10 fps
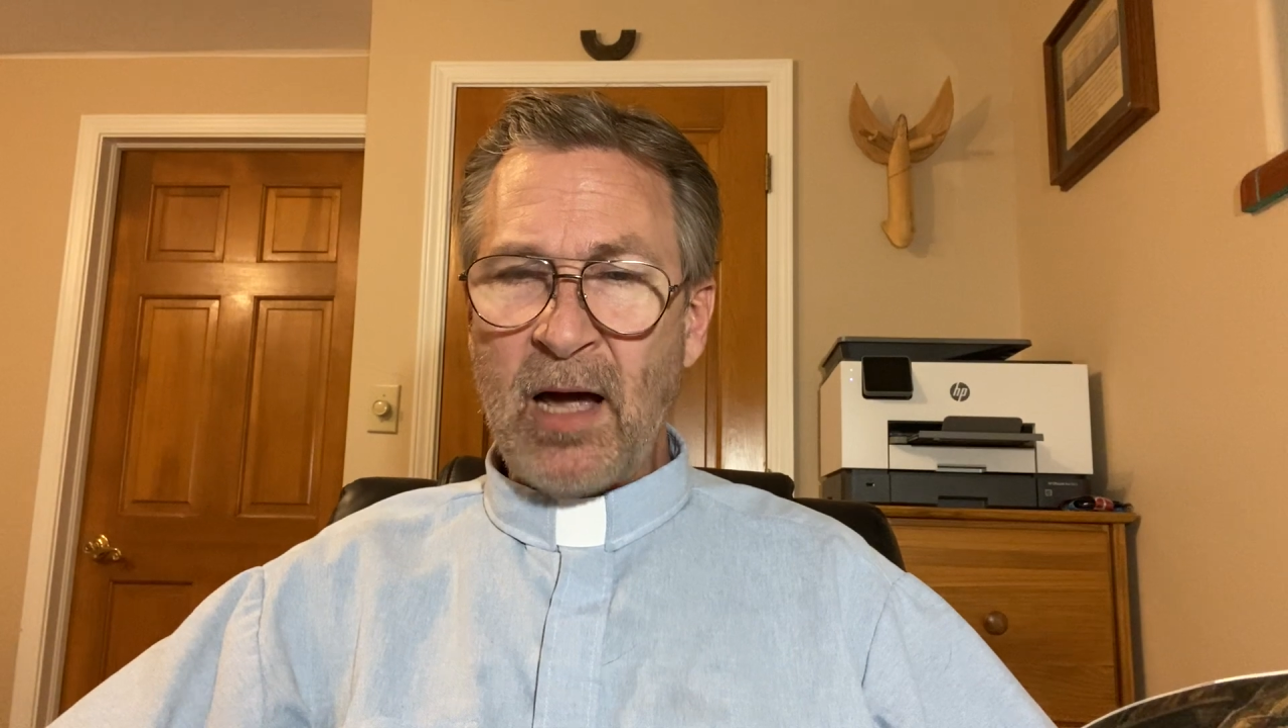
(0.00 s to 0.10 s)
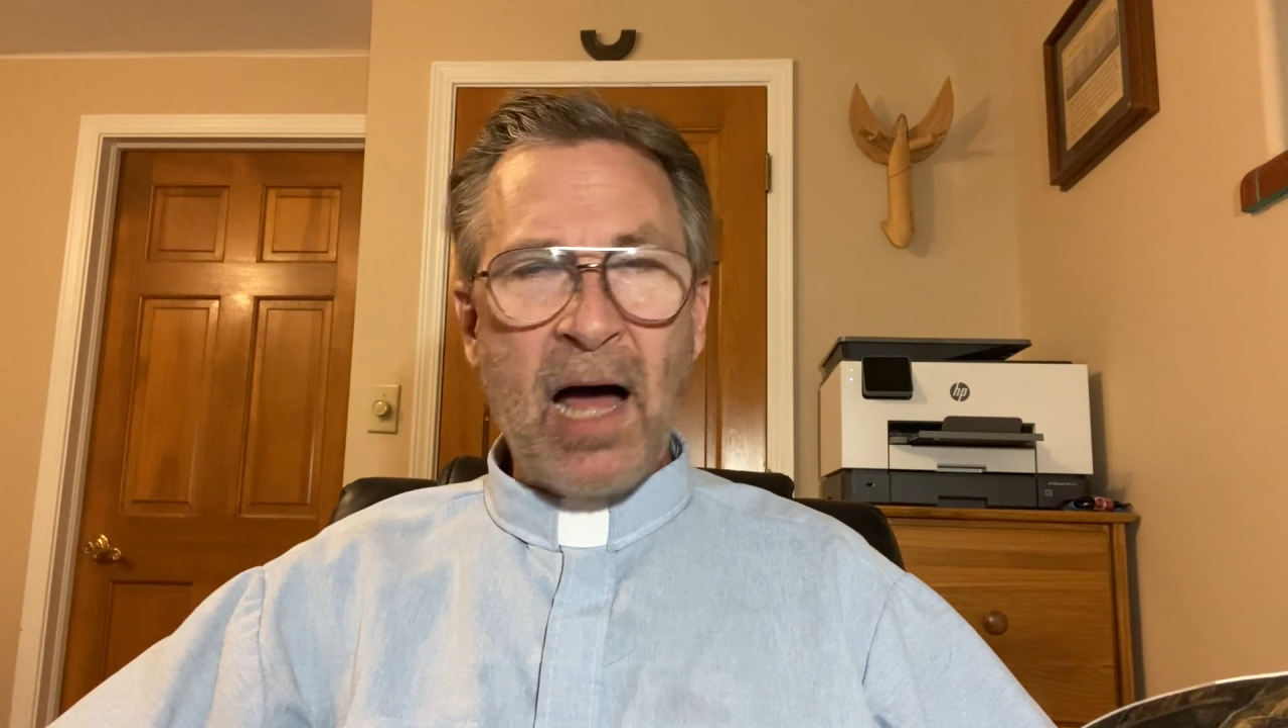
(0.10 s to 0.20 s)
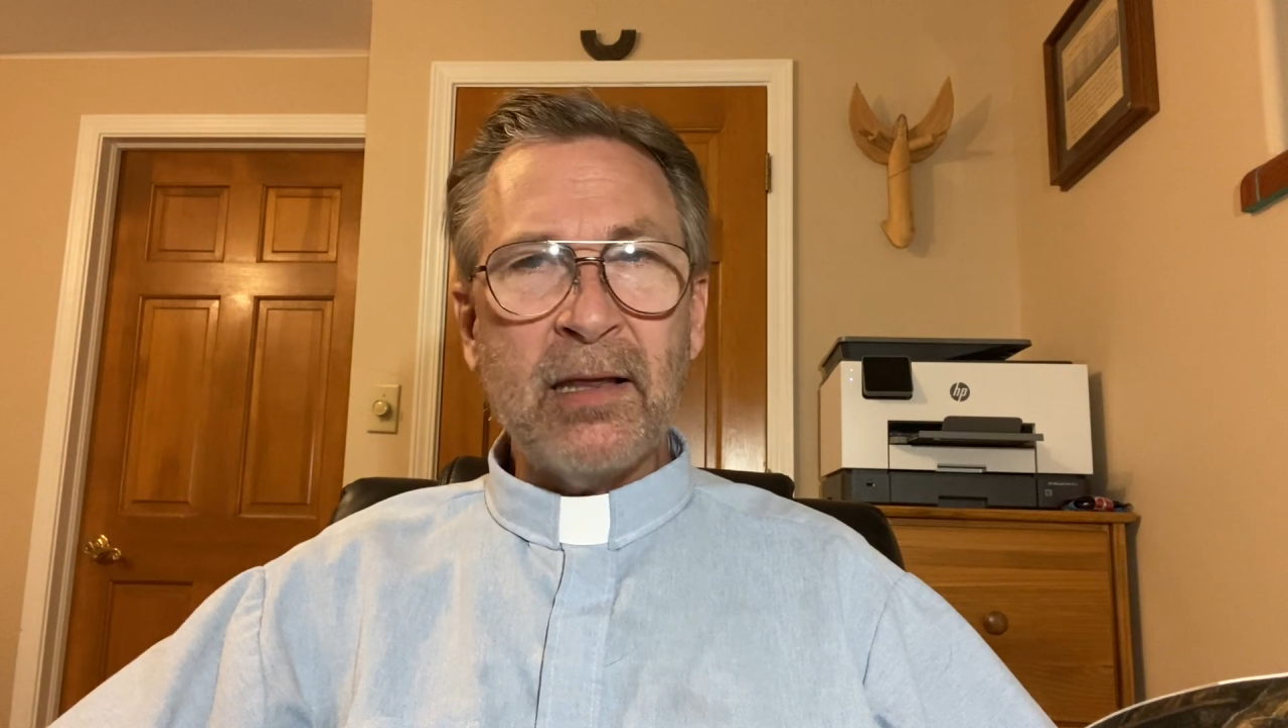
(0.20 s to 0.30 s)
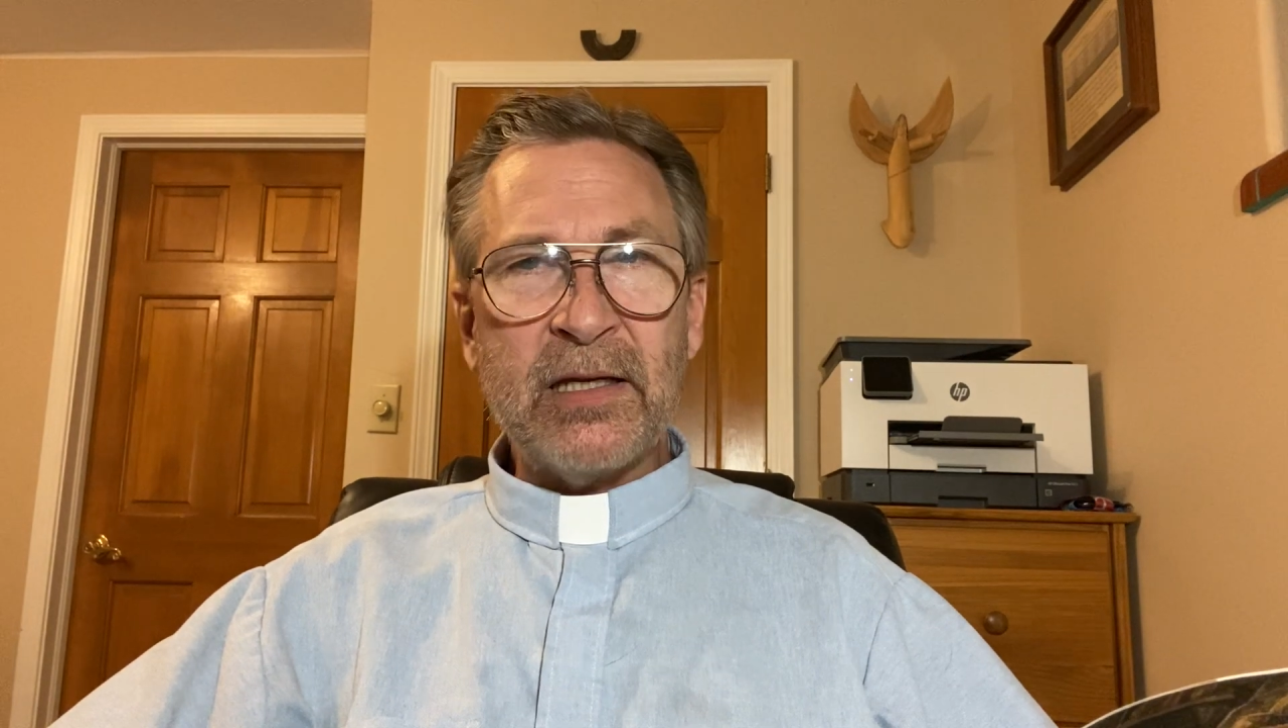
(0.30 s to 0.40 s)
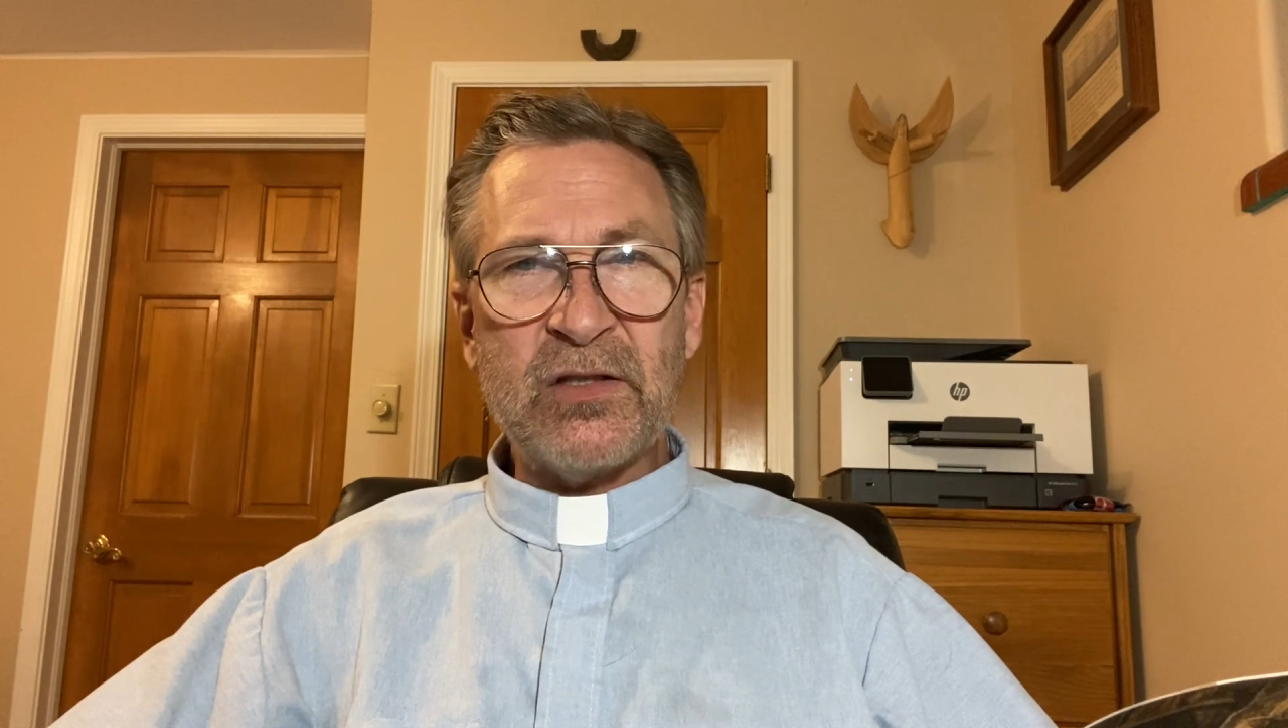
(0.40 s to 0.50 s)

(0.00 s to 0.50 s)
holly